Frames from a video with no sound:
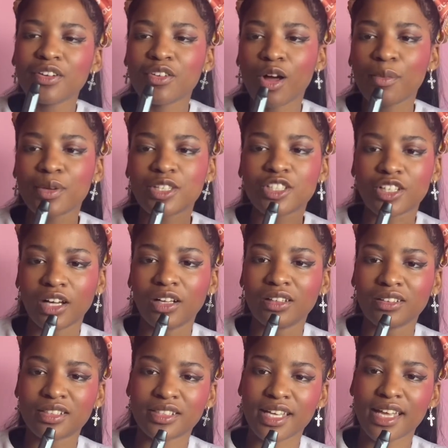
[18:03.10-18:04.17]
Robert
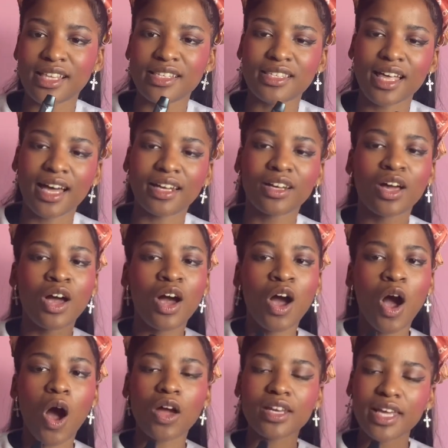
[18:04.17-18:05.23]
Shull states that
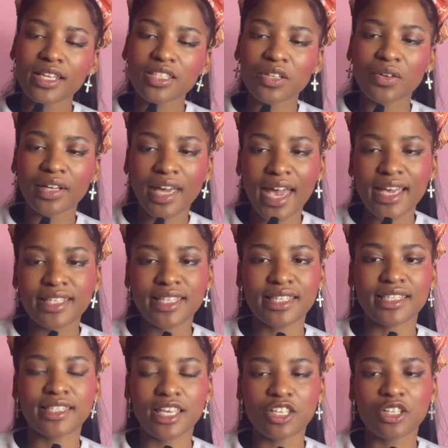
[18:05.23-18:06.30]
on entering
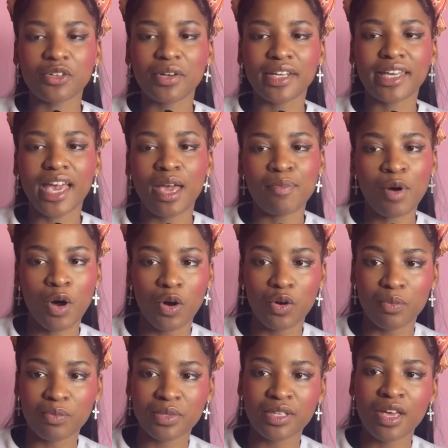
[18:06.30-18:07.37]
18th century Cape
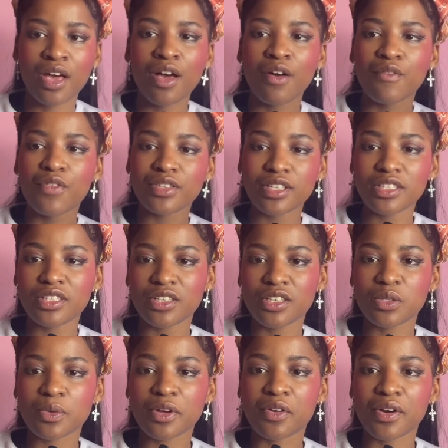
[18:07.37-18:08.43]
homes, visitors
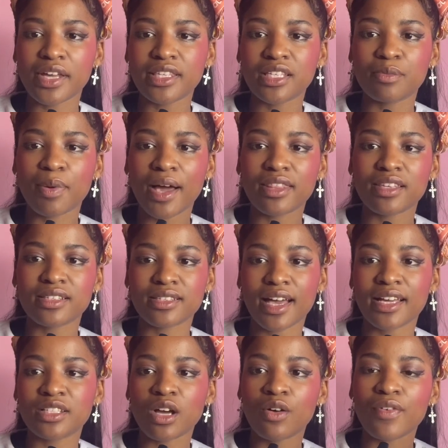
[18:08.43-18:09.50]
were greeted by the
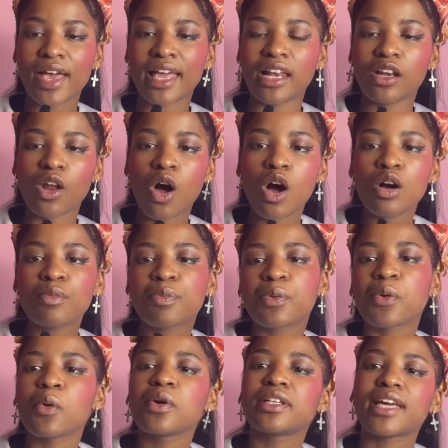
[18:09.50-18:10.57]
sight of a long,
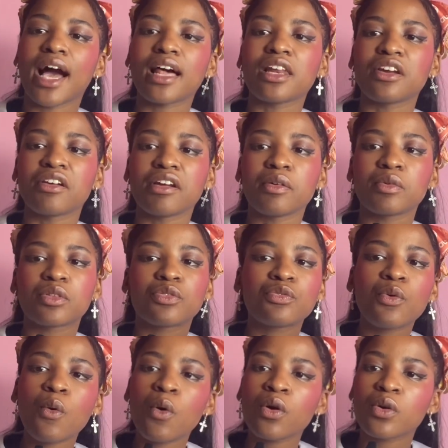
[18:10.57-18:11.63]
broad gallery with
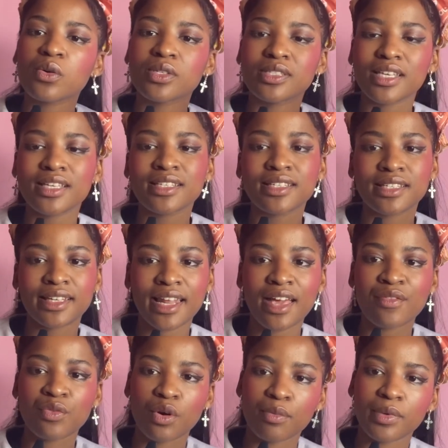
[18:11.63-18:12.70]
4 or 6
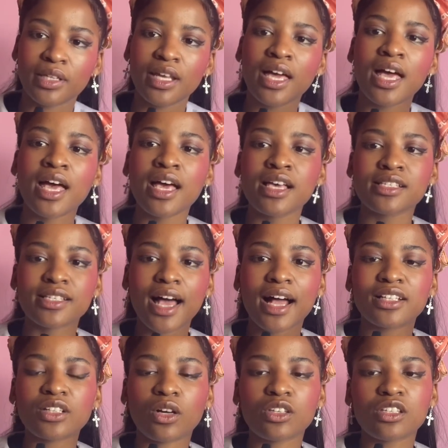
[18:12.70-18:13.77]
slave women
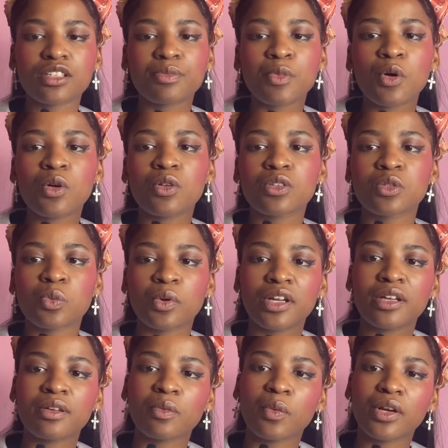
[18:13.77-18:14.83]
sat on small
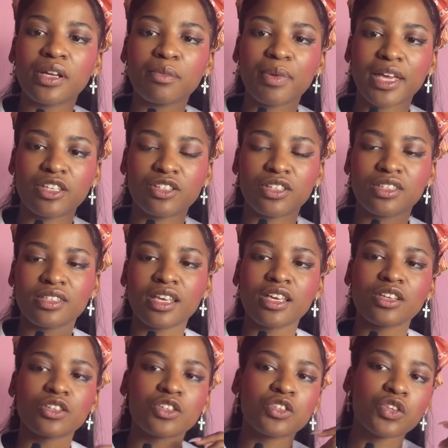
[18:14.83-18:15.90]
wooden benches
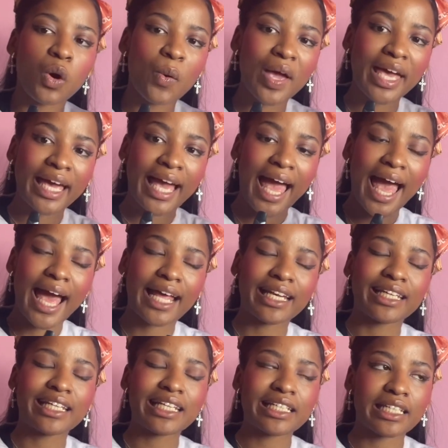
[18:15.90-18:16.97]
sewing
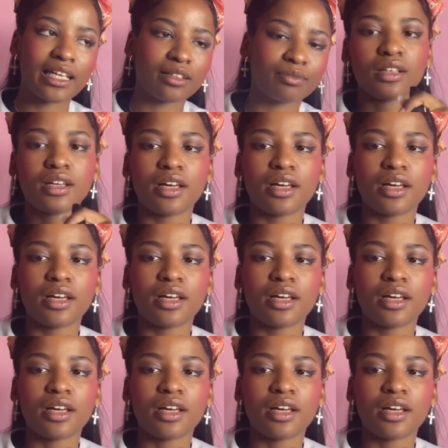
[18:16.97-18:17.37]
and knitting.